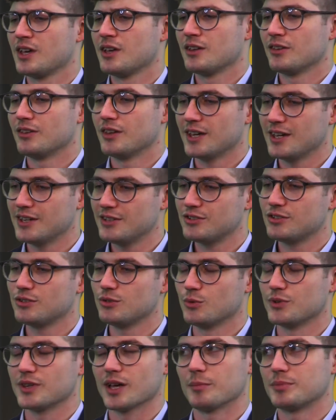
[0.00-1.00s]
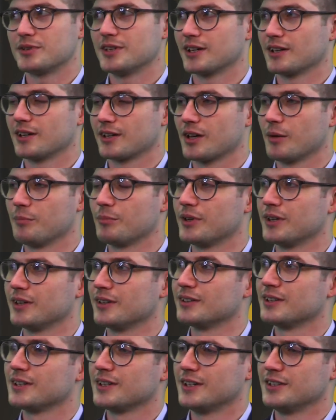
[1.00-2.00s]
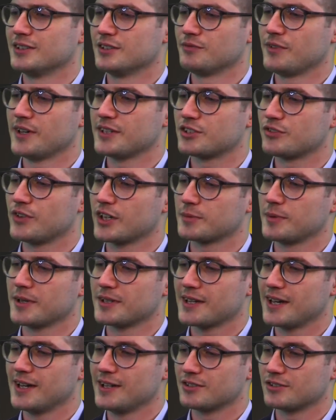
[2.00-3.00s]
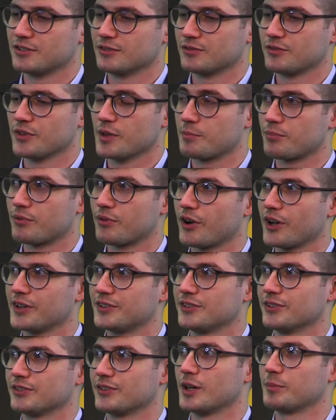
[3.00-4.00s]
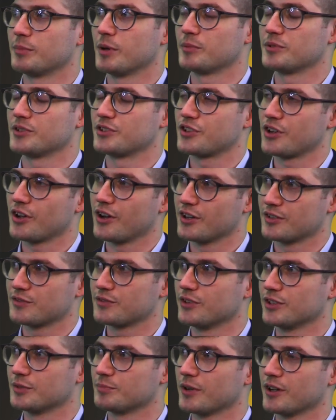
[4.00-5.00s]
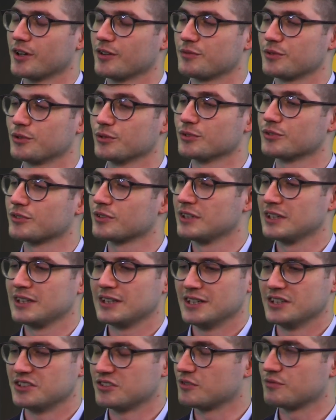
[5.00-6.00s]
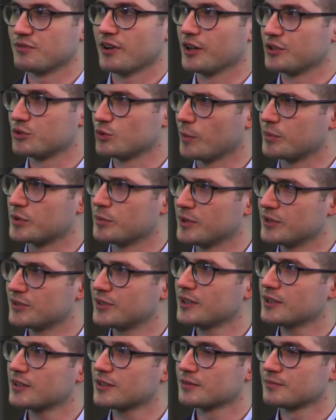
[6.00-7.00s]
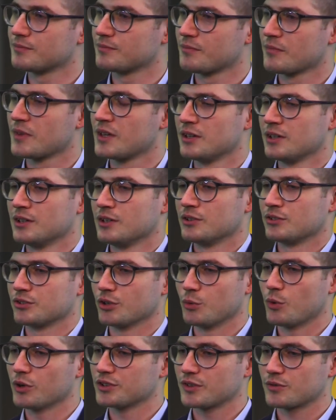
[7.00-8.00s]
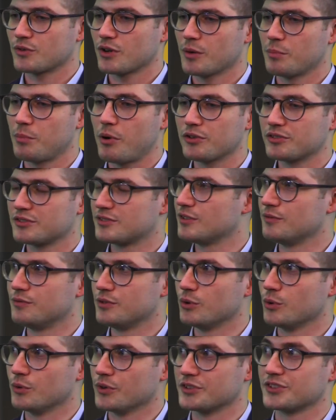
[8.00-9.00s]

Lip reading: The issue with that particular company is investor expectations for the prices they'll be able to charge for those biofuels is just far too optimistic. So whilst I've got a positive view on the